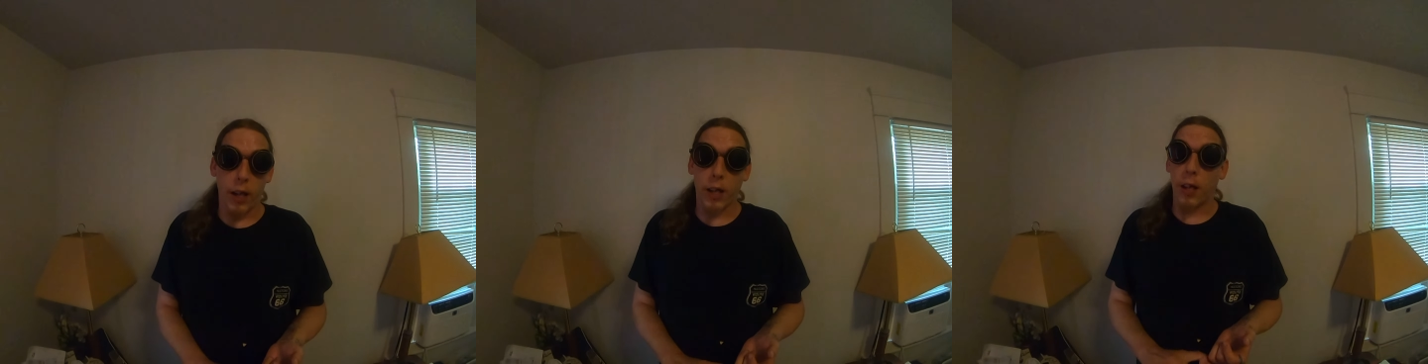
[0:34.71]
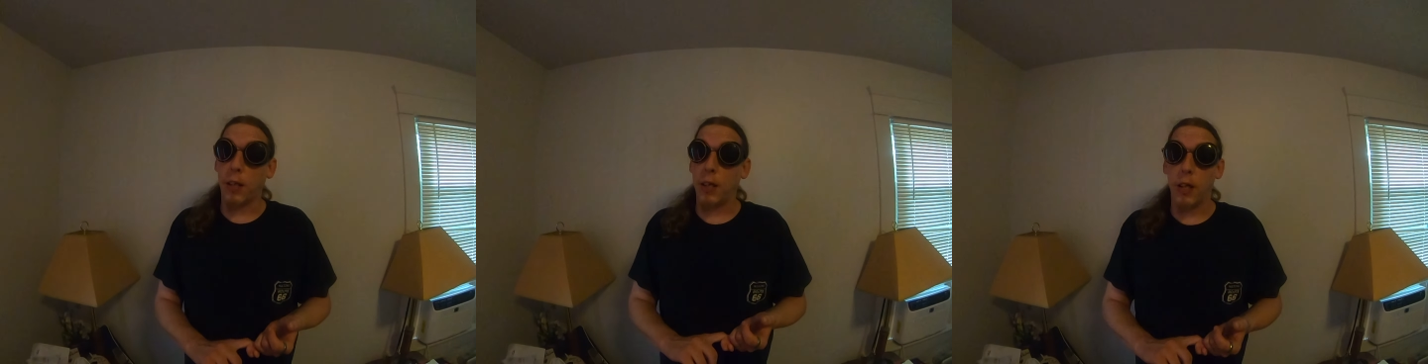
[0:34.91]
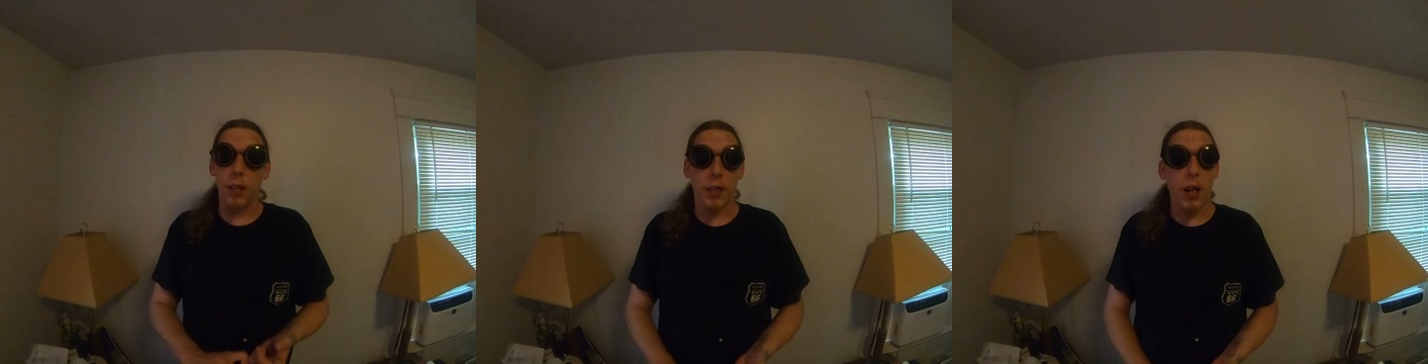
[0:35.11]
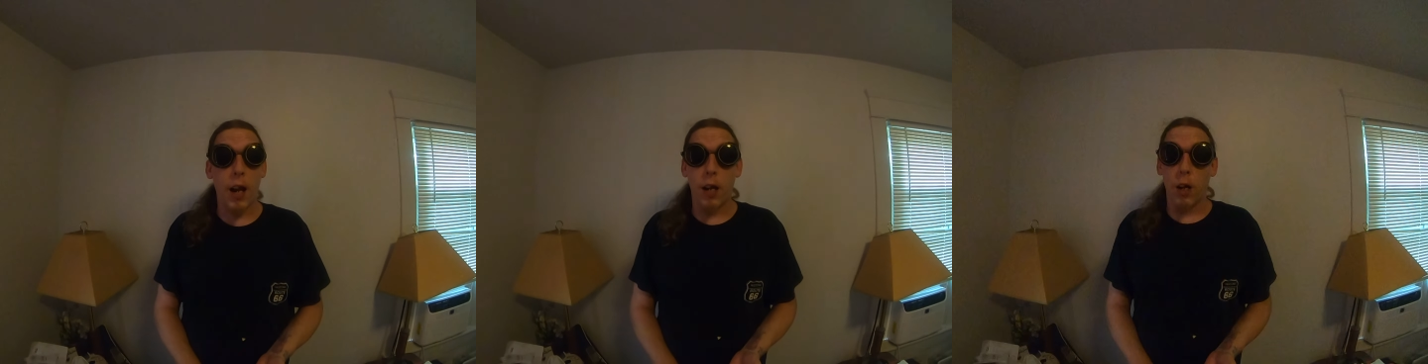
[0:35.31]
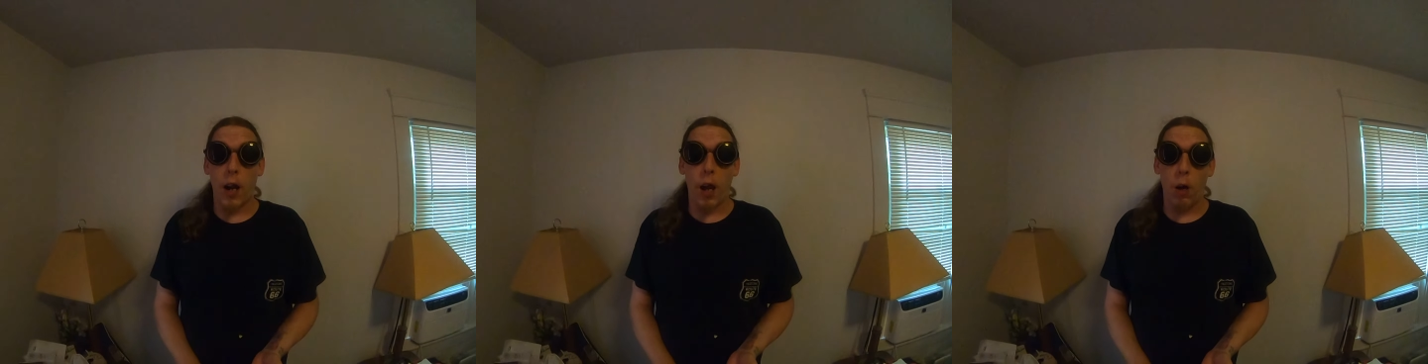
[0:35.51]
I got the
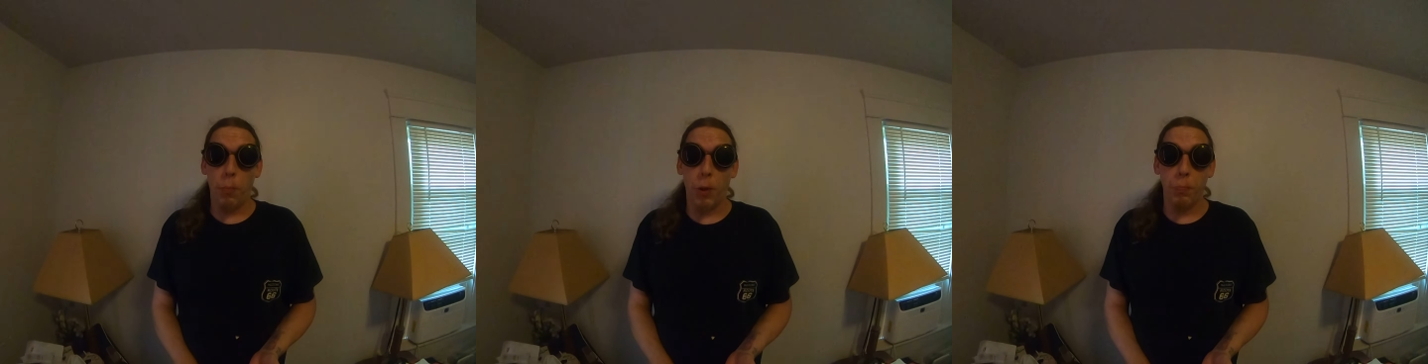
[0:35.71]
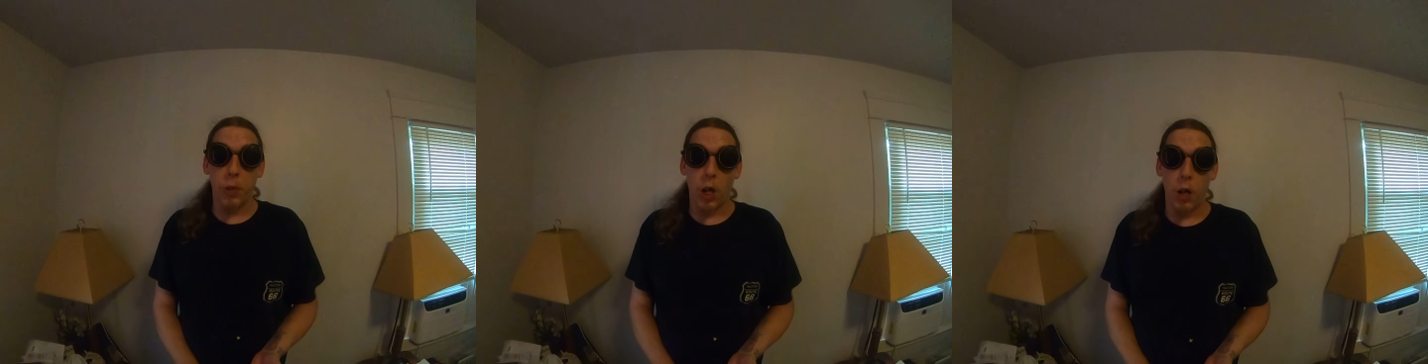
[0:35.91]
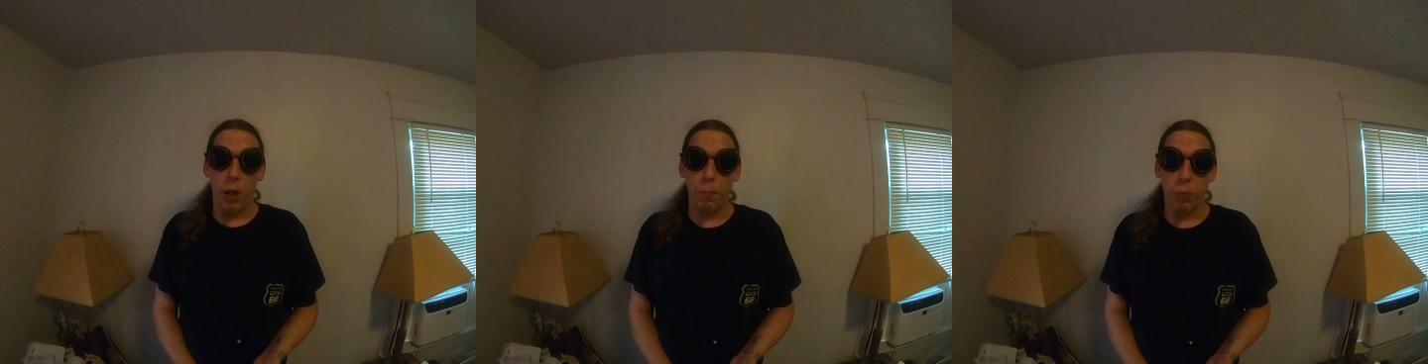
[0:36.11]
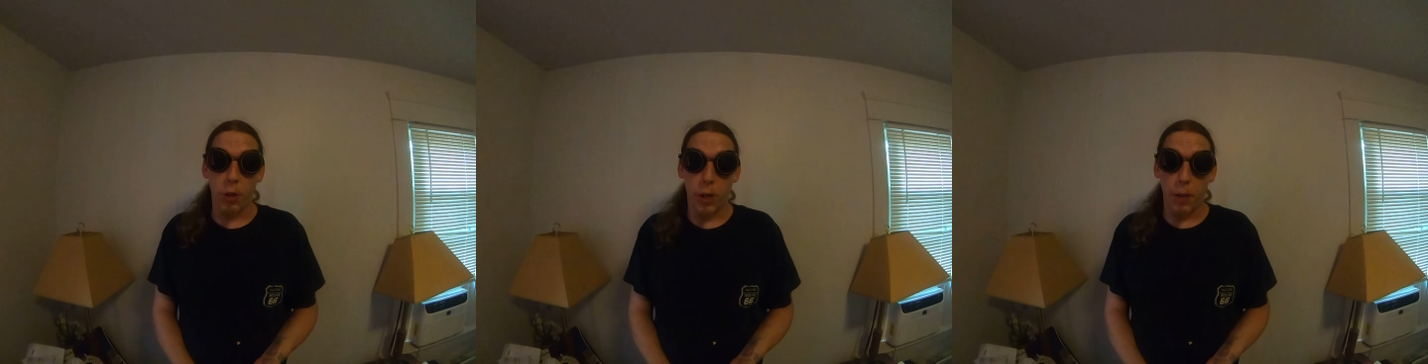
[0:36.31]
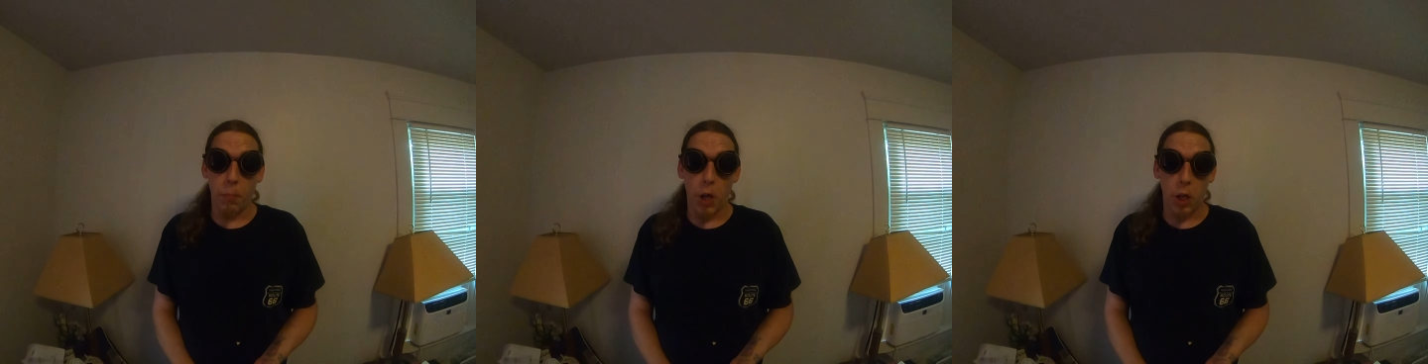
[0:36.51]
entire album done
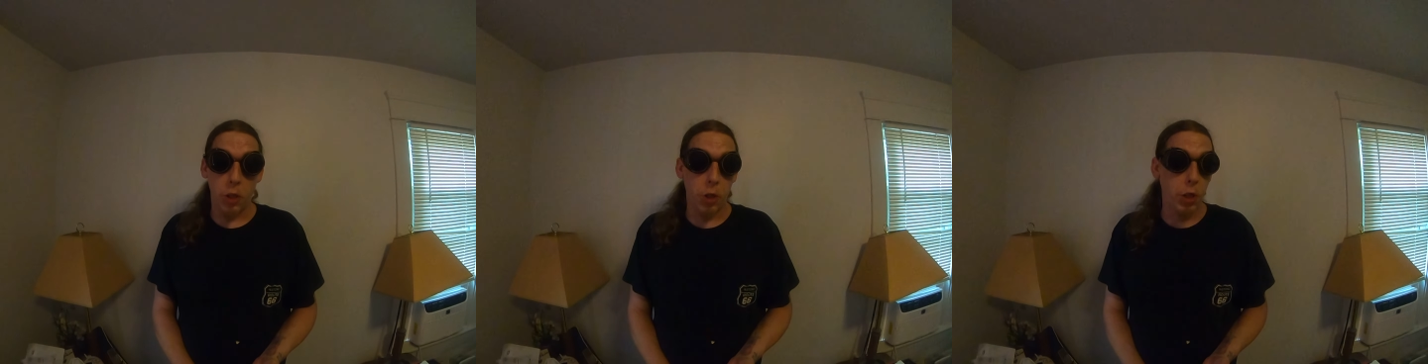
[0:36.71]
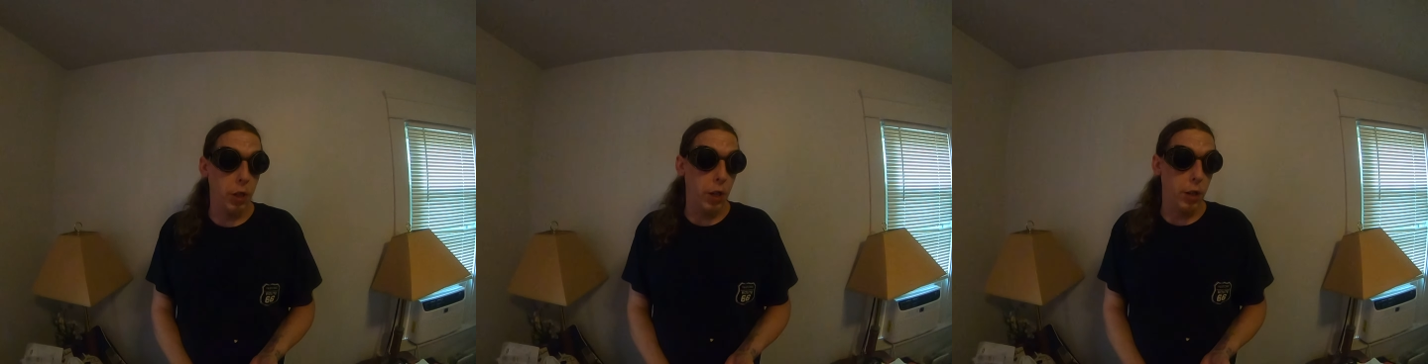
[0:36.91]
pretty much.